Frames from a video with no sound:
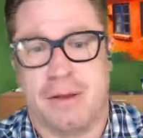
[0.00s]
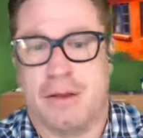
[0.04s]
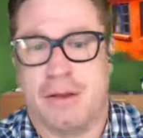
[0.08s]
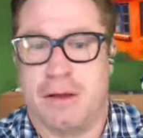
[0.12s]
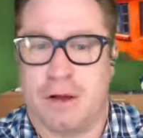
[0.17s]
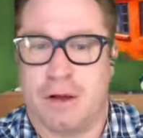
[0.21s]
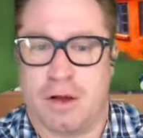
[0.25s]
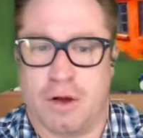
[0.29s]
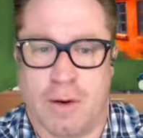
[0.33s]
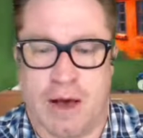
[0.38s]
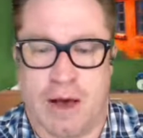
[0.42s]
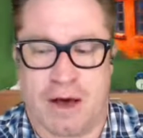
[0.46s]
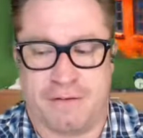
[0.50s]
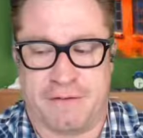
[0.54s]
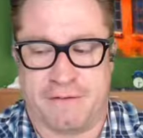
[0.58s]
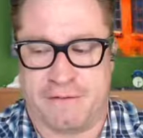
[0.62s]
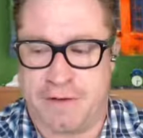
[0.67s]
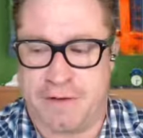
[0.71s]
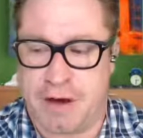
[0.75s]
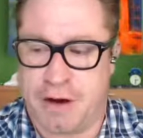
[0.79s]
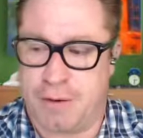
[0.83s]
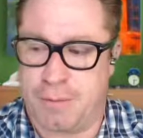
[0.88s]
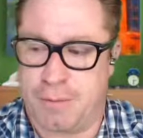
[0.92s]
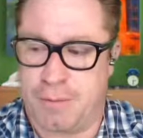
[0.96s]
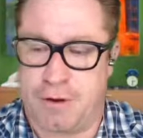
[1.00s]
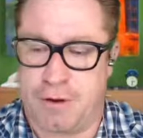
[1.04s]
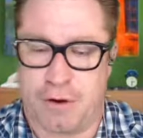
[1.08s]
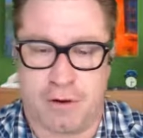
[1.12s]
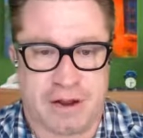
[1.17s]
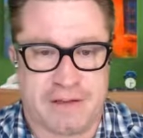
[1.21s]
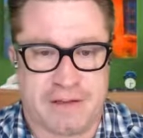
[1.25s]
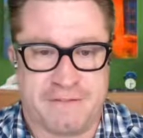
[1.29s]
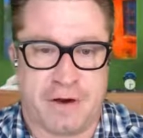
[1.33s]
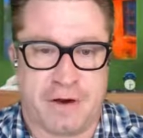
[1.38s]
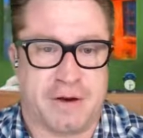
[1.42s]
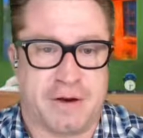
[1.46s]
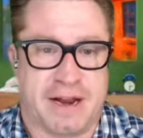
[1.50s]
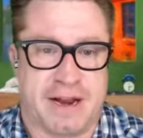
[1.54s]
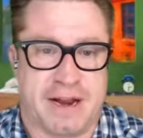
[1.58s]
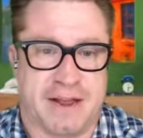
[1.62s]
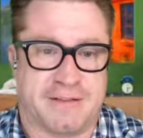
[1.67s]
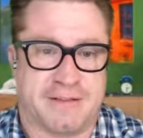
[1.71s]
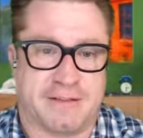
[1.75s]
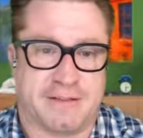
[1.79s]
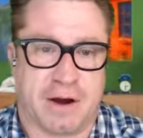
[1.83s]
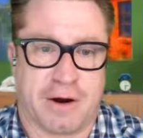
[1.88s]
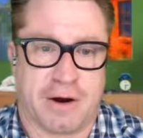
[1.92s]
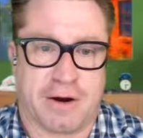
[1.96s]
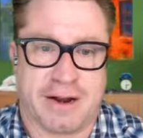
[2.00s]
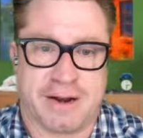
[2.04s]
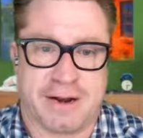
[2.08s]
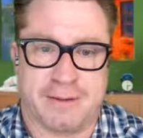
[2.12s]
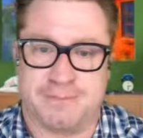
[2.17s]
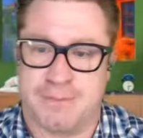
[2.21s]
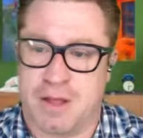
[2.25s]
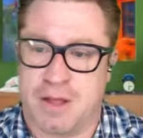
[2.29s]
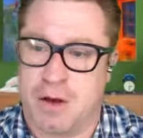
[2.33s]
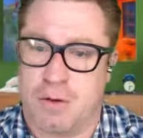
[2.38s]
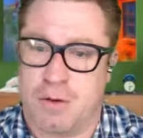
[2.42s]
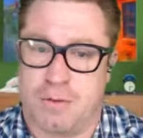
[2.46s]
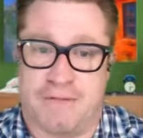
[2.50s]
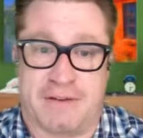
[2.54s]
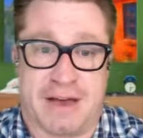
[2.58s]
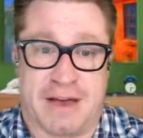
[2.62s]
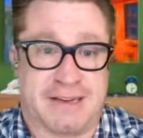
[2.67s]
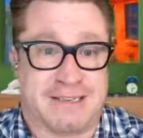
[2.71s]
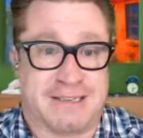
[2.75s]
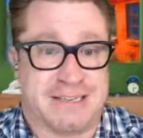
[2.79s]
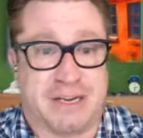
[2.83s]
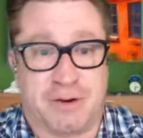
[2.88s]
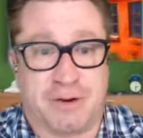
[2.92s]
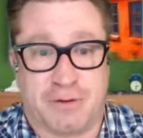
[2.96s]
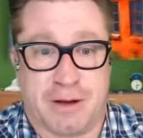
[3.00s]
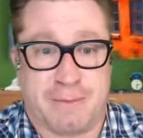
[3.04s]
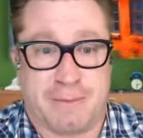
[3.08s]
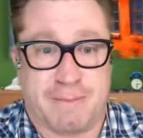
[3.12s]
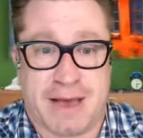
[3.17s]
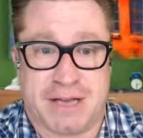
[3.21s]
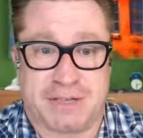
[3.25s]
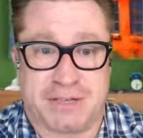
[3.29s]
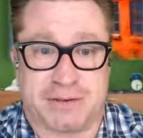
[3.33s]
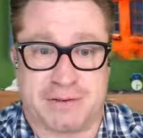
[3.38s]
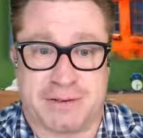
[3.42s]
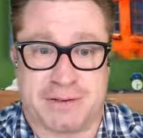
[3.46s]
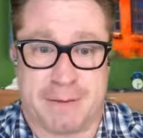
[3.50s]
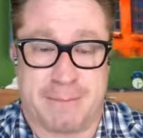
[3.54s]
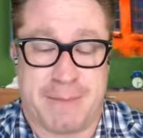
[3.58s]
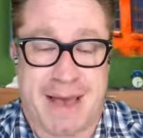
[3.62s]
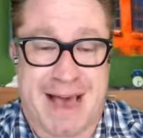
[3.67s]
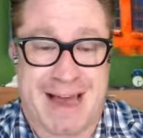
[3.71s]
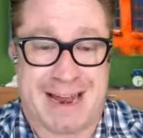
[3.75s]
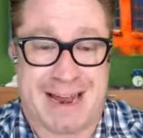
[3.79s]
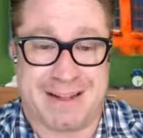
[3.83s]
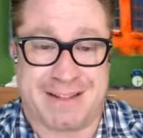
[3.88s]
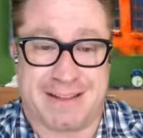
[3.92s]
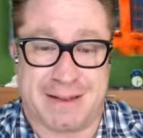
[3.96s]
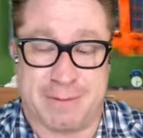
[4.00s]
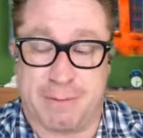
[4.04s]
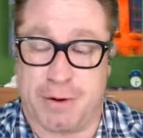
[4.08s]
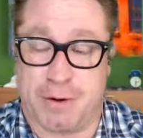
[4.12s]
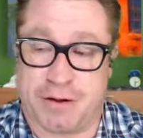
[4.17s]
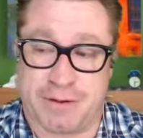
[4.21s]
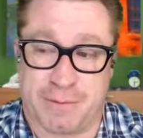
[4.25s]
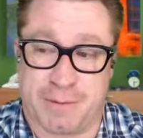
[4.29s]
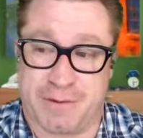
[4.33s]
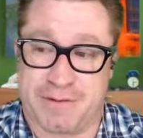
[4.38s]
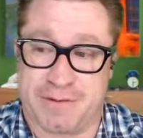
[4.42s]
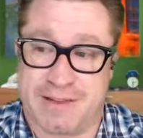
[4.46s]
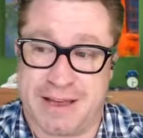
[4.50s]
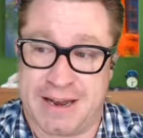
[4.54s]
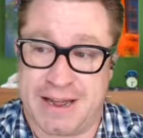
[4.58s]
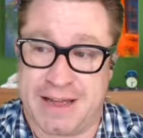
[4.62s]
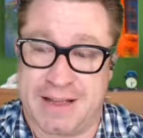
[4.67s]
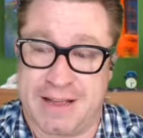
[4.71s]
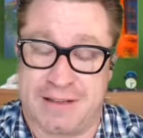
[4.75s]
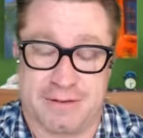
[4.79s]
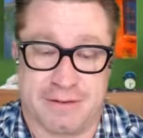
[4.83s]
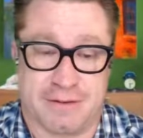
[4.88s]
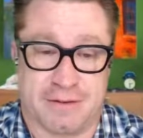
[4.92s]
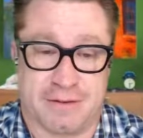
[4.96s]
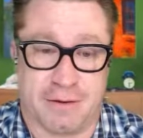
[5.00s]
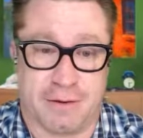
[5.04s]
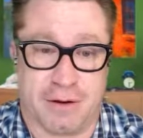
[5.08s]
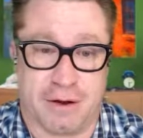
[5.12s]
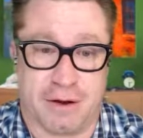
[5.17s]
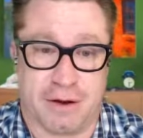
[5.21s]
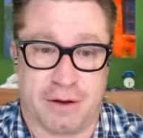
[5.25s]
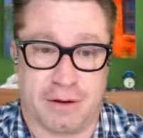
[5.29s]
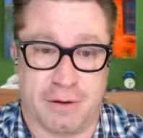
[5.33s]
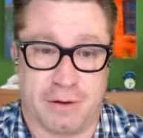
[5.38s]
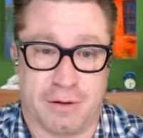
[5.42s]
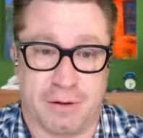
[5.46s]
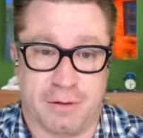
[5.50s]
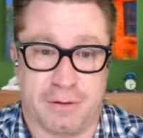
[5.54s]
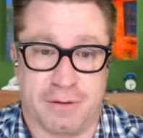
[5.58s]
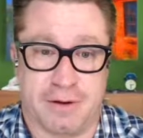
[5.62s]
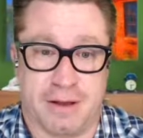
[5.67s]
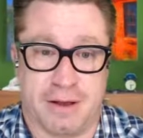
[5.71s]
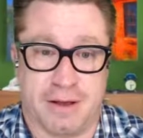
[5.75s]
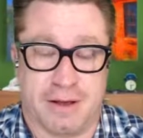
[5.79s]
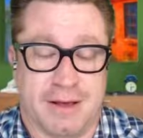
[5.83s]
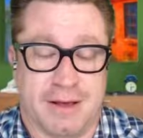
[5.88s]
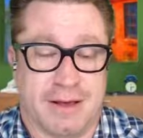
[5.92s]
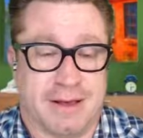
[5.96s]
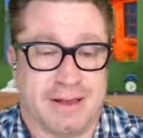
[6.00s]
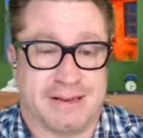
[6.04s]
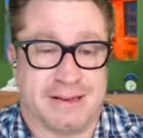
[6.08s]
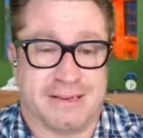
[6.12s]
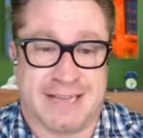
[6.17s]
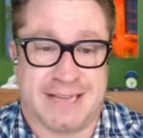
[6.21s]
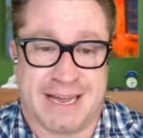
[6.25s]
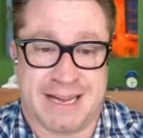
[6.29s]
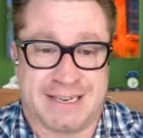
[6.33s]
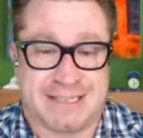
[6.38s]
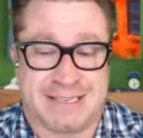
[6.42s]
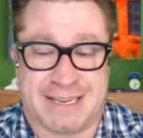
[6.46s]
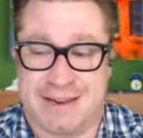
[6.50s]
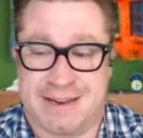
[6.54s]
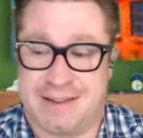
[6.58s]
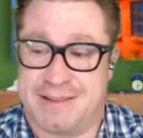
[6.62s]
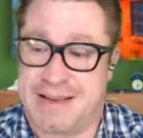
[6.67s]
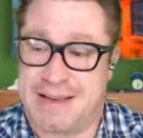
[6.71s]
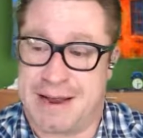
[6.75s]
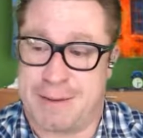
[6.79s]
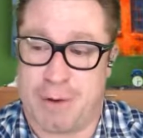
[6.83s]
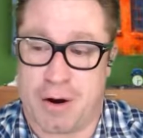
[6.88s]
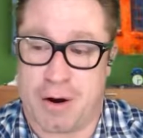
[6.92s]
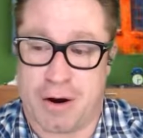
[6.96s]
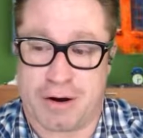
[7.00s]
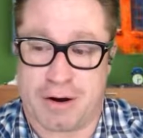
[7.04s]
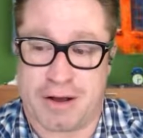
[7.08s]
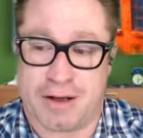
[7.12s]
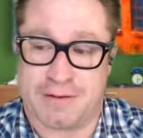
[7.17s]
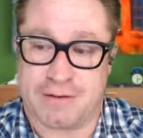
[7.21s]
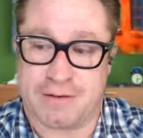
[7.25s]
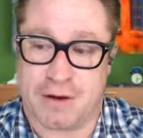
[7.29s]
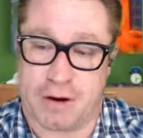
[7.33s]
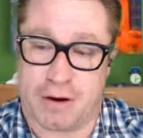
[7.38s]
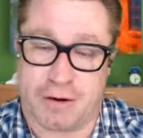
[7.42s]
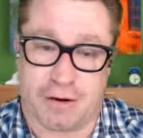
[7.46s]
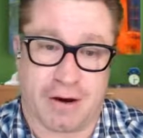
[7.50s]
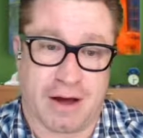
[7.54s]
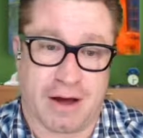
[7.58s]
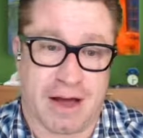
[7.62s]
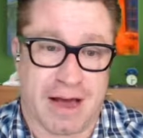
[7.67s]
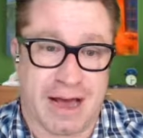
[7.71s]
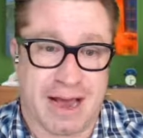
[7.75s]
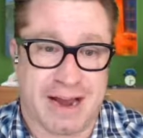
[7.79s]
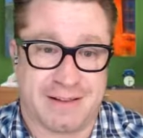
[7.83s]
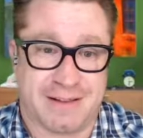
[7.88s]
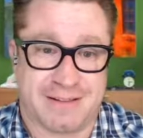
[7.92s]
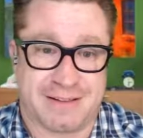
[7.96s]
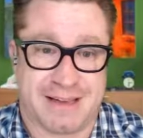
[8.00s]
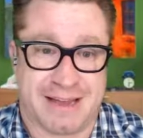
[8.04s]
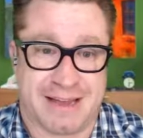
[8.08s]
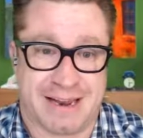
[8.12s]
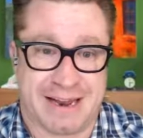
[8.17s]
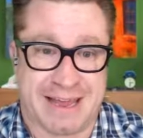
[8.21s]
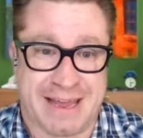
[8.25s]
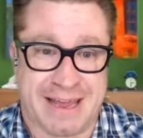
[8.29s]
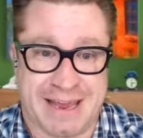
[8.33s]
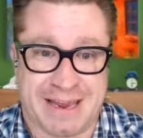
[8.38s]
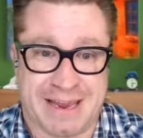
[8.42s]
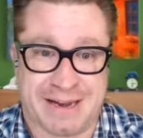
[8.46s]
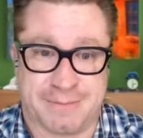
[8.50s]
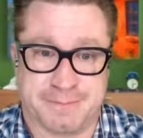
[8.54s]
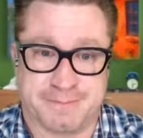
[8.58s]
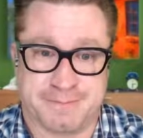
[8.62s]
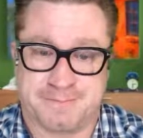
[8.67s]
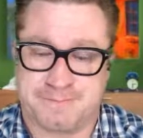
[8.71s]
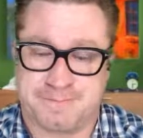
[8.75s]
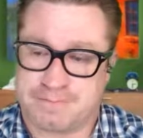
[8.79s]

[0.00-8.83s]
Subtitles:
Go out and vote. Early voting has started. We've got decrim measures on ballots in multiple cities to include Denton, San Marcos, Harker Heights, Killeen.